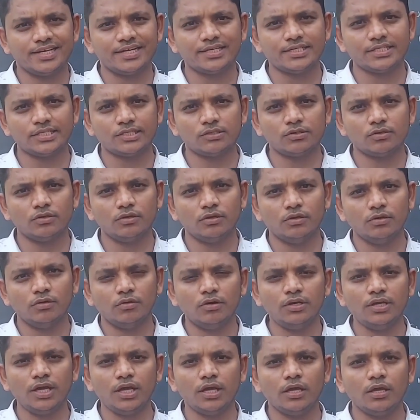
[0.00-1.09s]
cells.
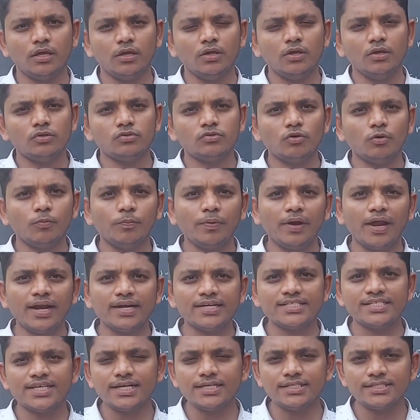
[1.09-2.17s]
Okay, so
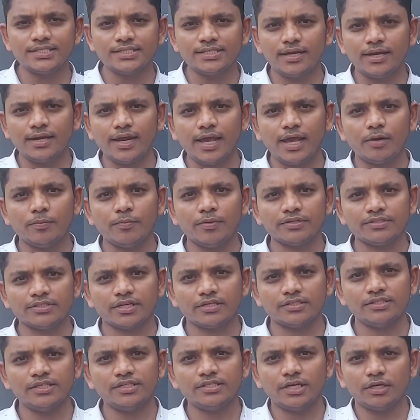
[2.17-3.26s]
plant cells and animal
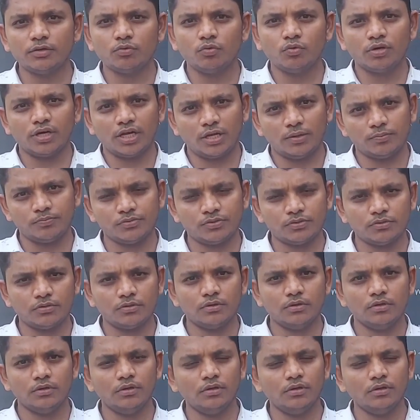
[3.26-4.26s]
cells, these are two types.